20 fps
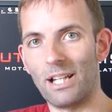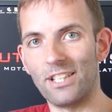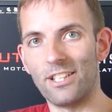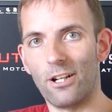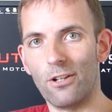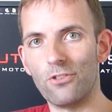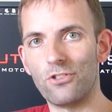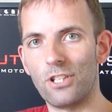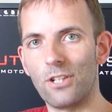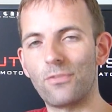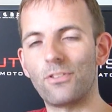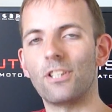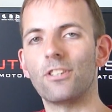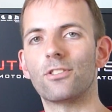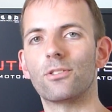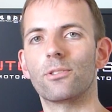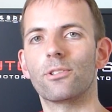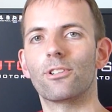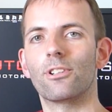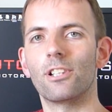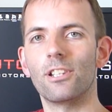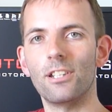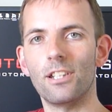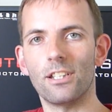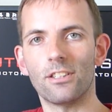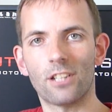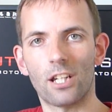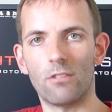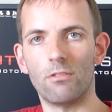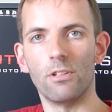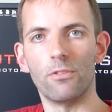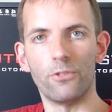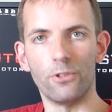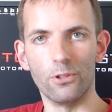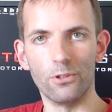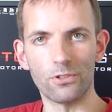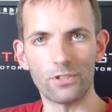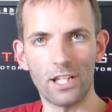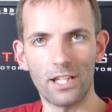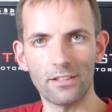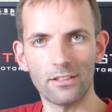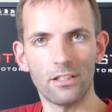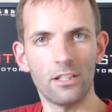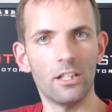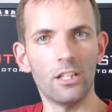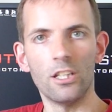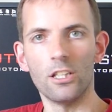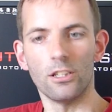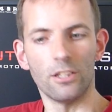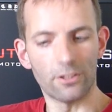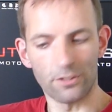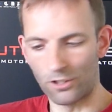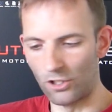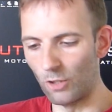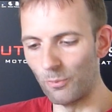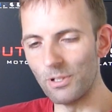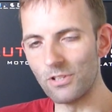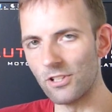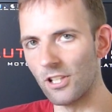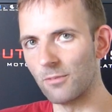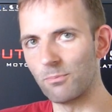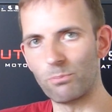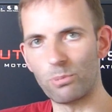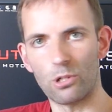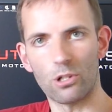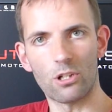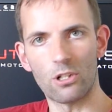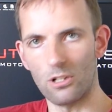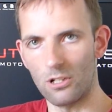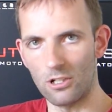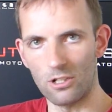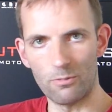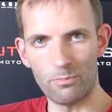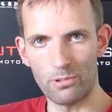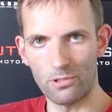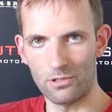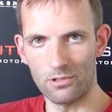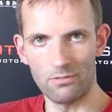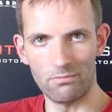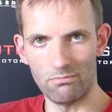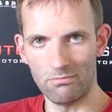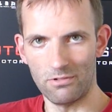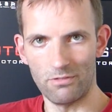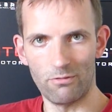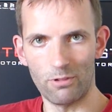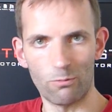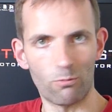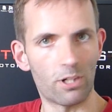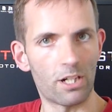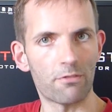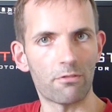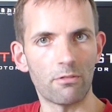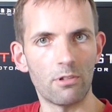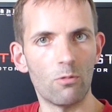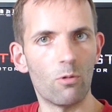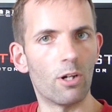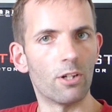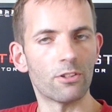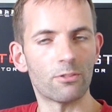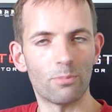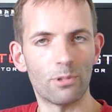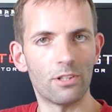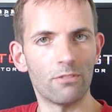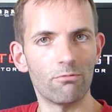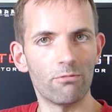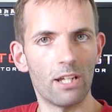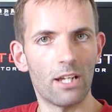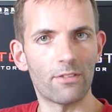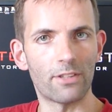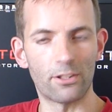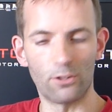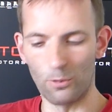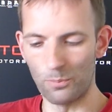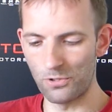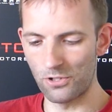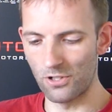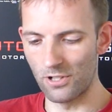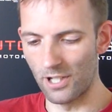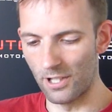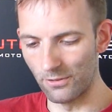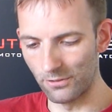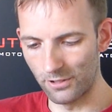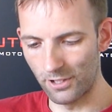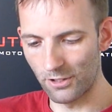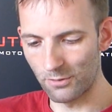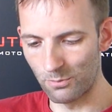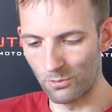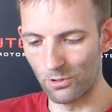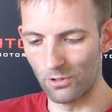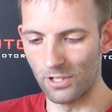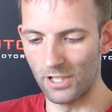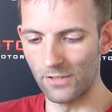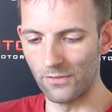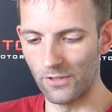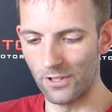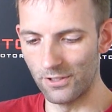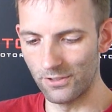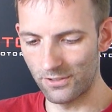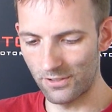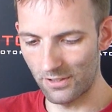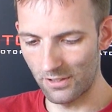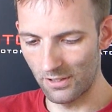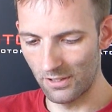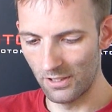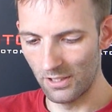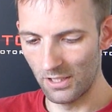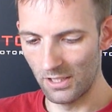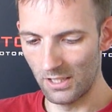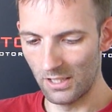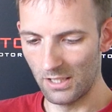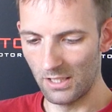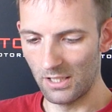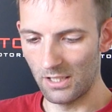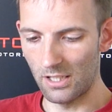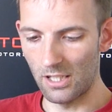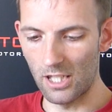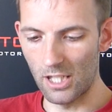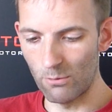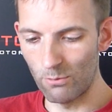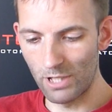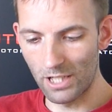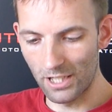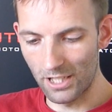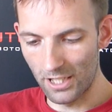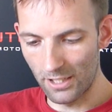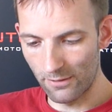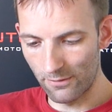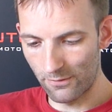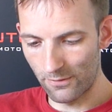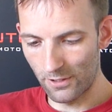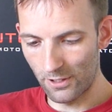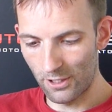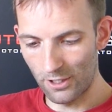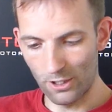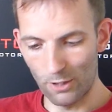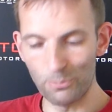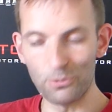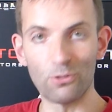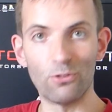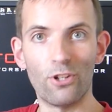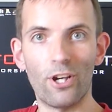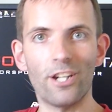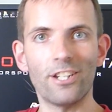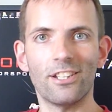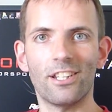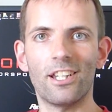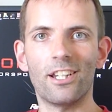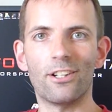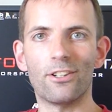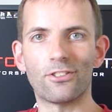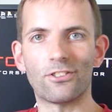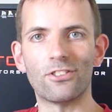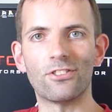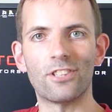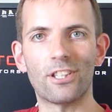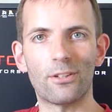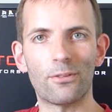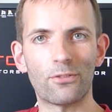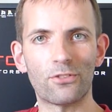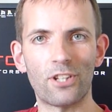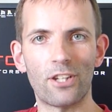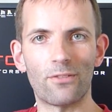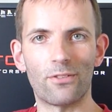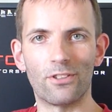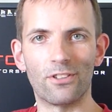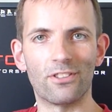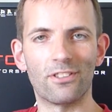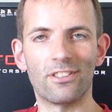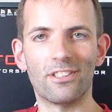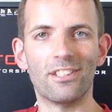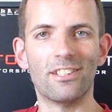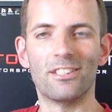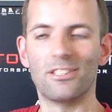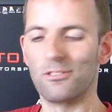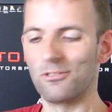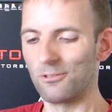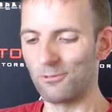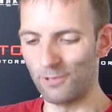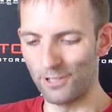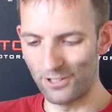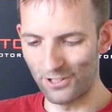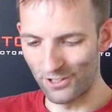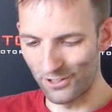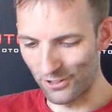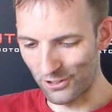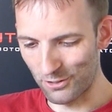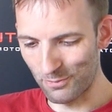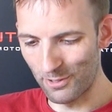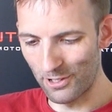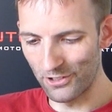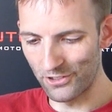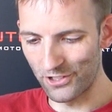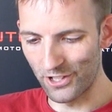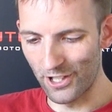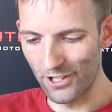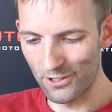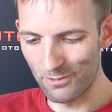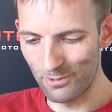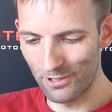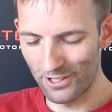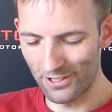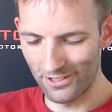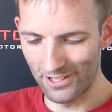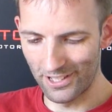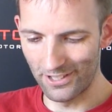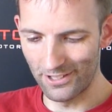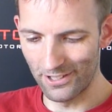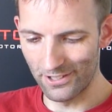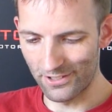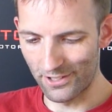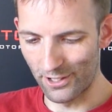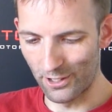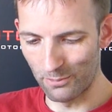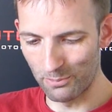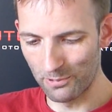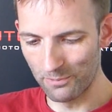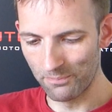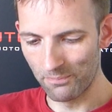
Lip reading: downshifting too early, it can refuse that. This can all be set per car, per whatever we want, but we have that option now, so it's more advanced. And we can have up to 9 gears instead of 7, which is a small change, but it does help.